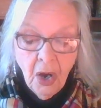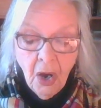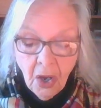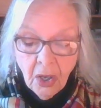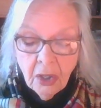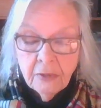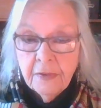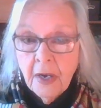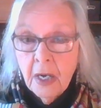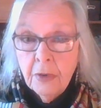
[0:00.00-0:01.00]
All
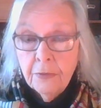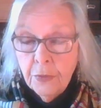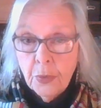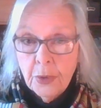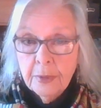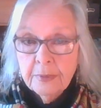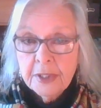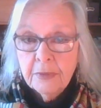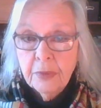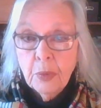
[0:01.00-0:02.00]

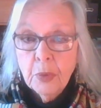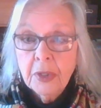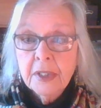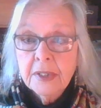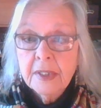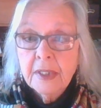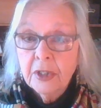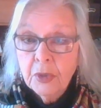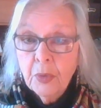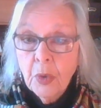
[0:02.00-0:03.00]
forms of what were
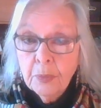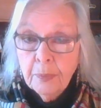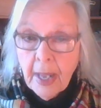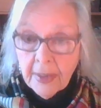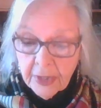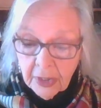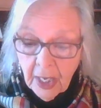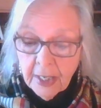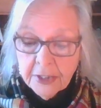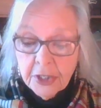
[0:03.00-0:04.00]
considered, quote,
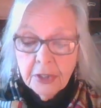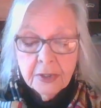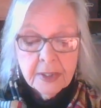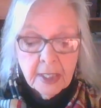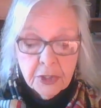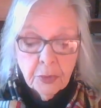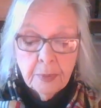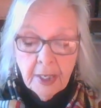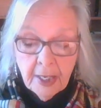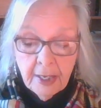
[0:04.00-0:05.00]
pathological sexual
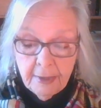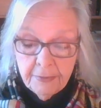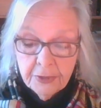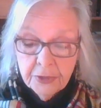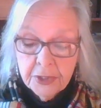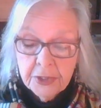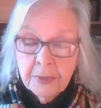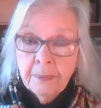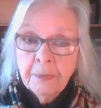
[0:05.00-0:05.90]
behaviors.